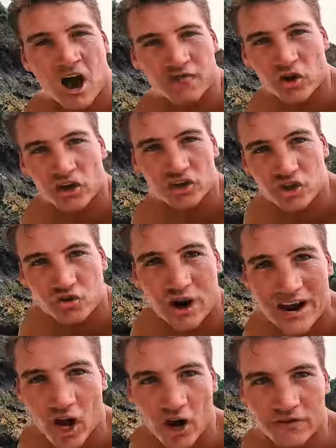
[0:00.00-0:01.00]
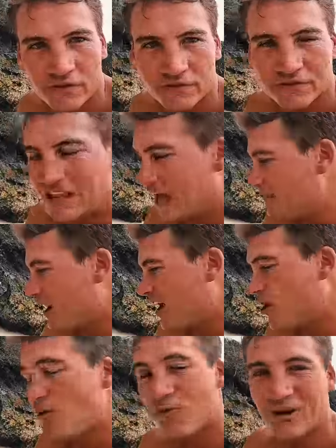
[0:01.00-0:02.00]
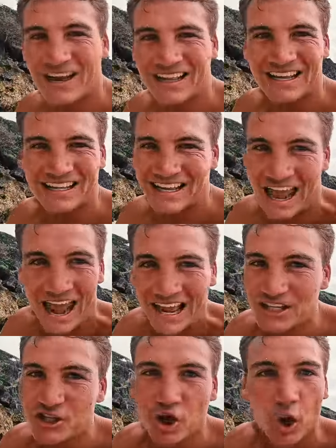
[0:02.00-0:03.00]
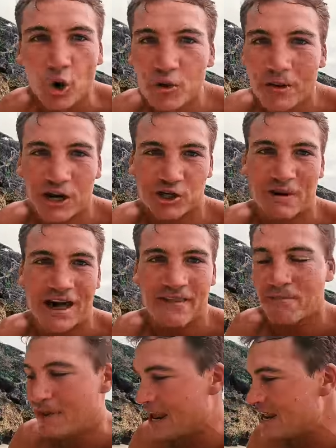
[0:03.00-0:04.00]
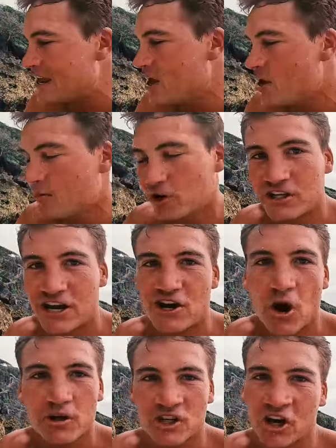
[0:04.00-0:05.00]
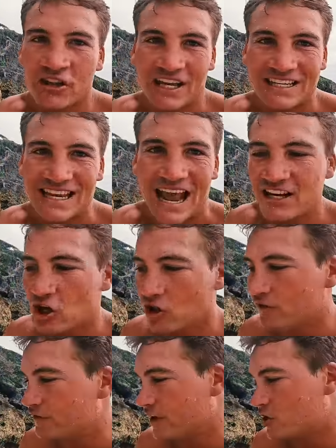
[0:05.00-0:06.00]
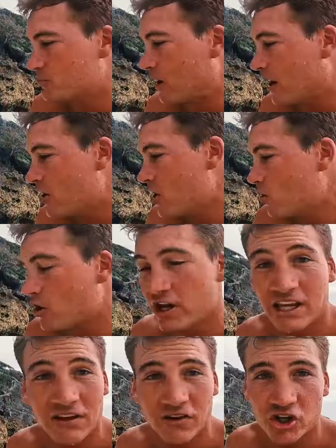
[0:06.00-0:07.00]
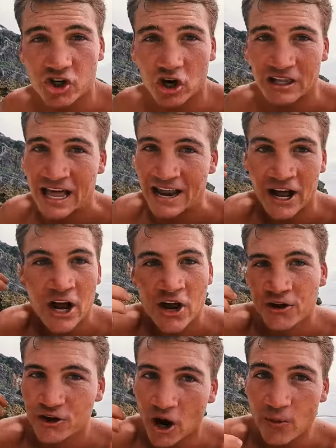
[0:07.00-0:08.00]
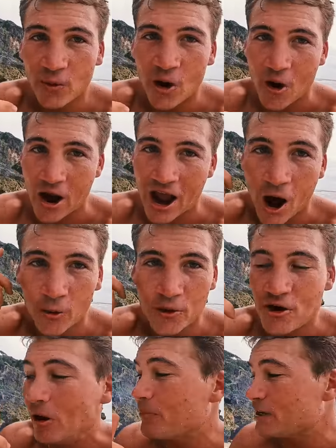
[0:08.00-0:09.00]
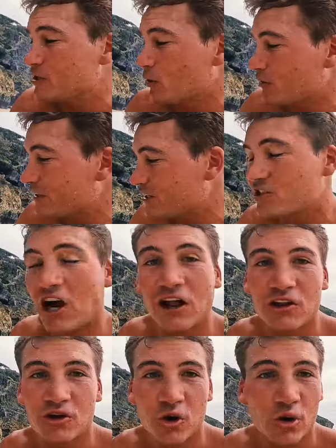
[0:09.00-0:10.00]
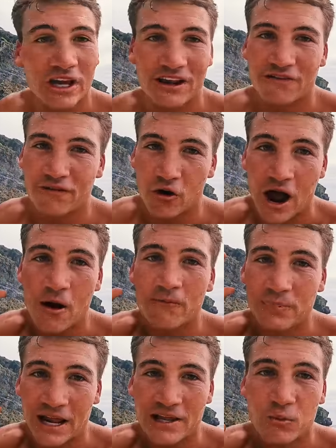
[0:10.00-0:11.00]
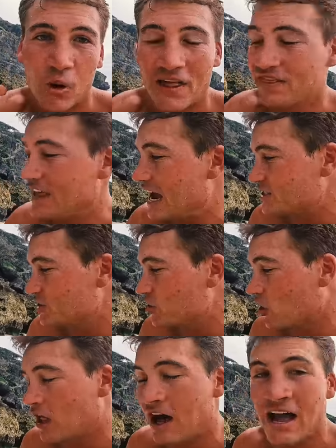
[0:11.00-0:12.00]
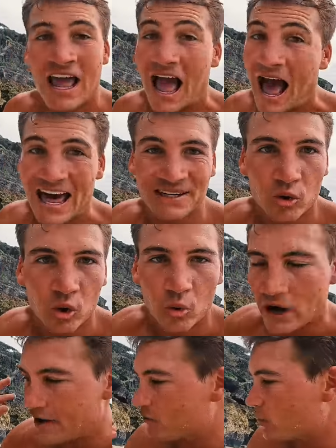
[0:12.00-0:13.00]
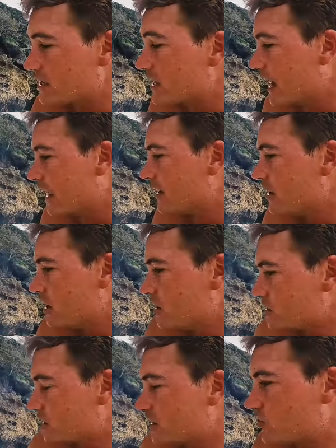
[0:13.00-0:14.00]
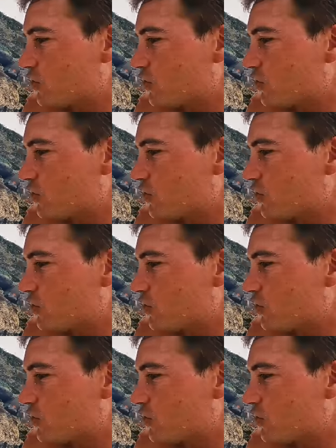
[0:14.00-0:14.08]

I've got it straight over the flame. I don't really care too much about the meat because I know it's only a $10 fish, but we're gonna give it a shot later. Don't worry, I will not be doing this style of cooking for our bloody $1,000 animal, whatever we get. So this